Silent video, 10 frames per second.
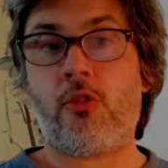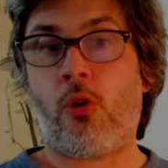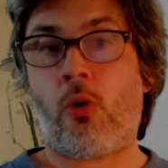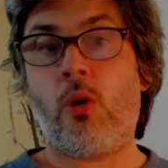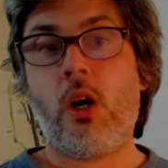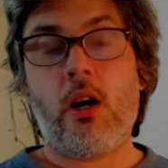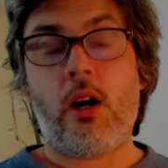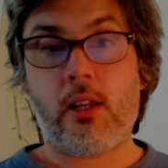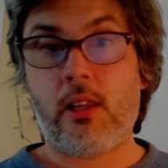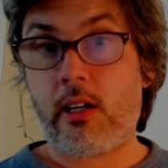So
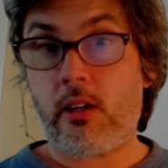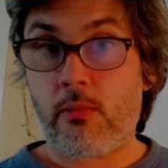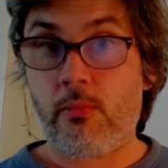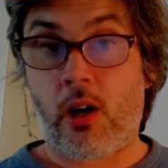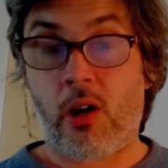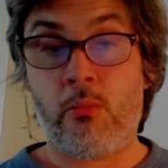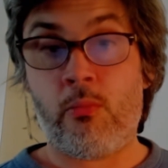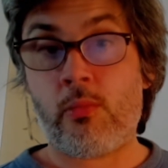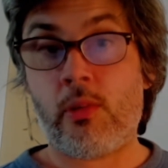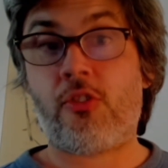unlike,
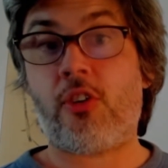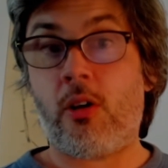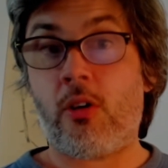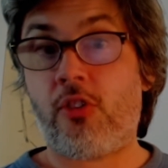let's say,